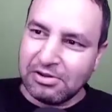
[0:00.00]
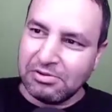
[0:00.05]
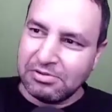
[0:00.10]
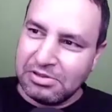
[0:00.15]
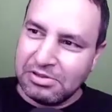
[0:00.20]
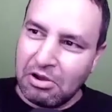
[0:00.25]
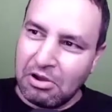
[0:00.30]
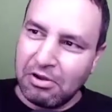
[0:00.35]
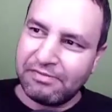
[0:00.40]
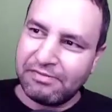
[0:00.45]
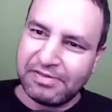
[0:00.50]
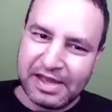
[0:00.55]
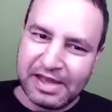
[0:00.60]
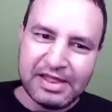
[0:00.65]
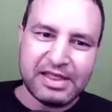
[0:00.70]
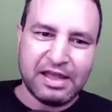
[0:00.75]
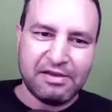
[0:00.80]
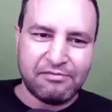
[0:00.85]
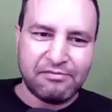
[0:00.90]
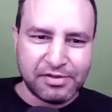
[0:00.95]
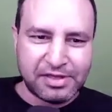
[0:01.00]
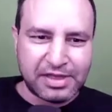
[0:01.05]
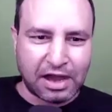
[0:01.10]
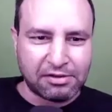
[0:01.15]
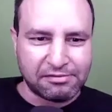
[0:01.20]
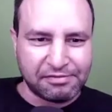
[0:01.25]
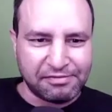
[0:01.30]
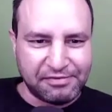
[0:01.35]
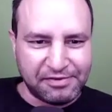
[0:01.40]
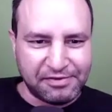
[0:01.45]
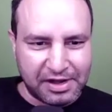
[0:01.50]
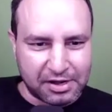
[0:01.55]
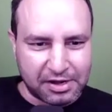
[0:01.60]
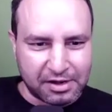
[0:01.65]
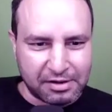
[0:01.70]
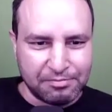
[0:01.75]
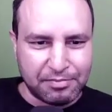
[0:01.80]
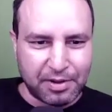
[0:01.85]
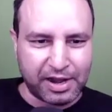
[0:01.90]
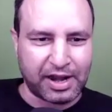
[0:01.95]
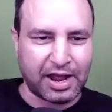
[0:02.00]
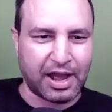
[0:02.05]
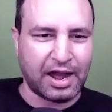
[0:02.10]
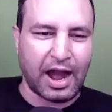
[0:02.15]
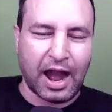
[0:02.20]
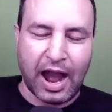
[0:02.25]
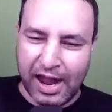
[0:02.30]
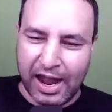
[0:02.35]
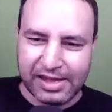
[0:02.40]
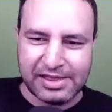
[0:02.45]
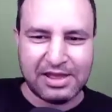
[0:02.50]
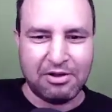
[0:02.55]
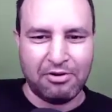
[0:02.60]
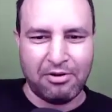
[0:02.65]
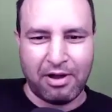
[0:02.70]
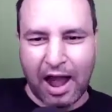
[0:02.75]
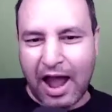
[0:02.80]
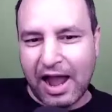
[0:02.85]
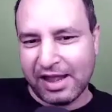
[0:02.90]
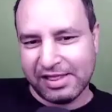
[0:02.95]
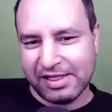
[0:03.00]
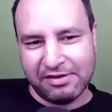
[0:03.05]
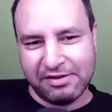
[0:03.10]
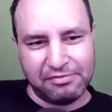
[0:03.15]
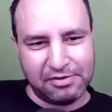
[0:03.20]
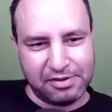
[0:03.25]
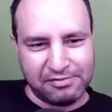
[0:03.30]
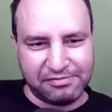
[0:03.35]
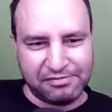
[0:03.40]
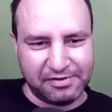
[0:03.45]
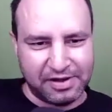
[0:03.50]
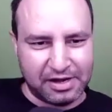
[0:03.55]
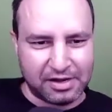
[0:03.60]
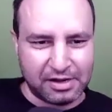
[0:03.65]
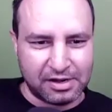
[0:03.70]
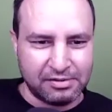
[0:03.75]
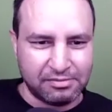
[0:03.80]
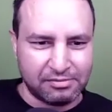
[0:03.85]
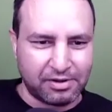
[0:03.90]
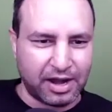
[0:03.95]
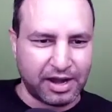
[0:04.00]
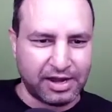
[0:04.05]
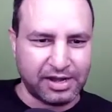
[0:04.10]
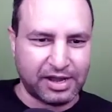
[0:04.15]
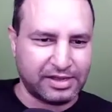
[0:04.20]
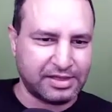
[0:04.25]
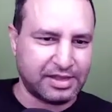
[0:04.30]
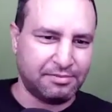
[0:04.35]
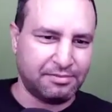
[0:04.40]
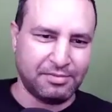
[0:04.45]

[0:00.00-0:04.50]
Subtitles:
don't know if they live without fear, but I know I live with fear, right? And